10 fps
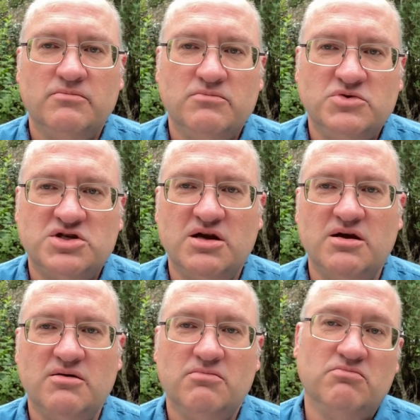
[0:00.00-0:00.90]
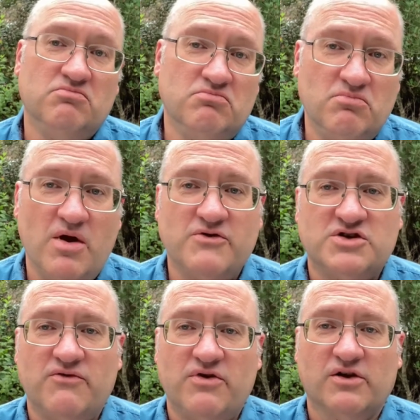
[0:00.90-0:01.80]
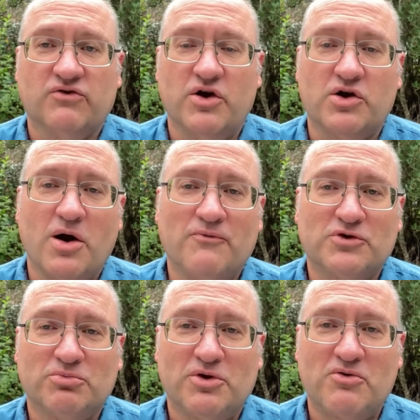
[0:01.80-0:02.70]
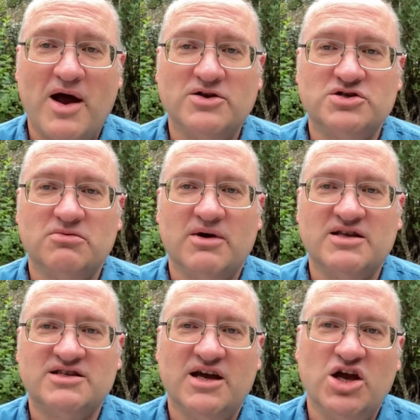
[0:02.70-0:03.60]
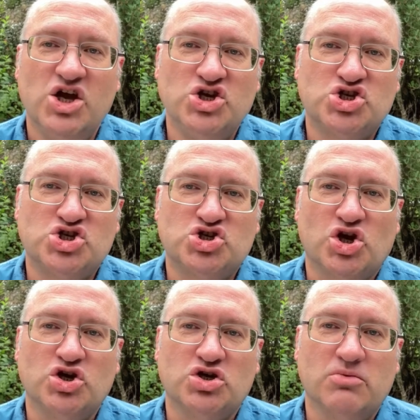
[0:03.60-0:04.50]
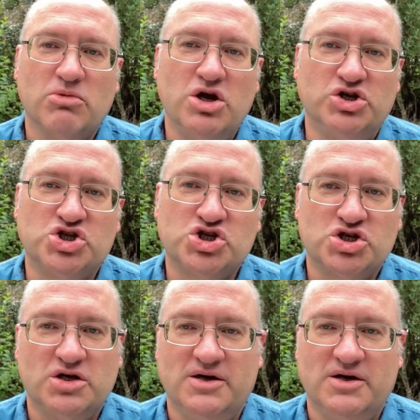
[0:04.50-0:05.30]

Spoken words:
she, if she feels very comfortable around you, might say, ich trinke Milch.